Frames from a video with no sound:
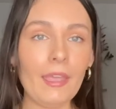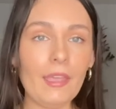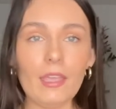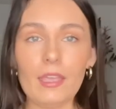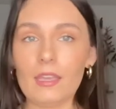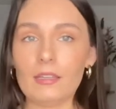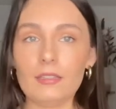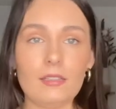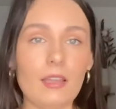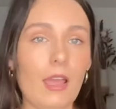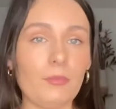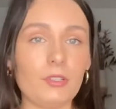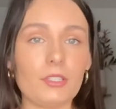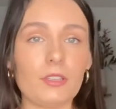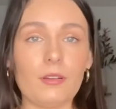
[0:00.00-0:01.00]
And I'm
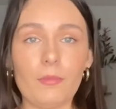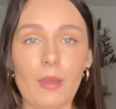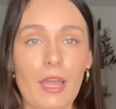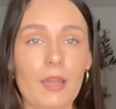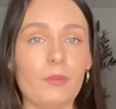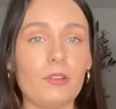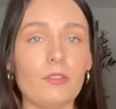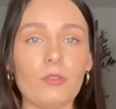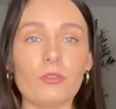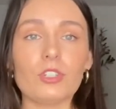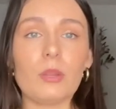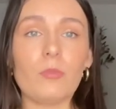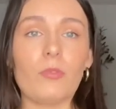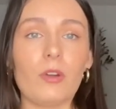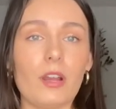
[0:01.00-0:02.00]
just gonna buy one of those
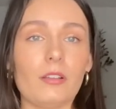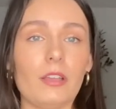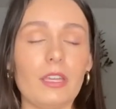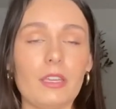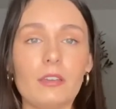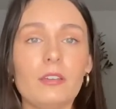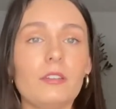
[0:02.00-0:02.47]
shapewear like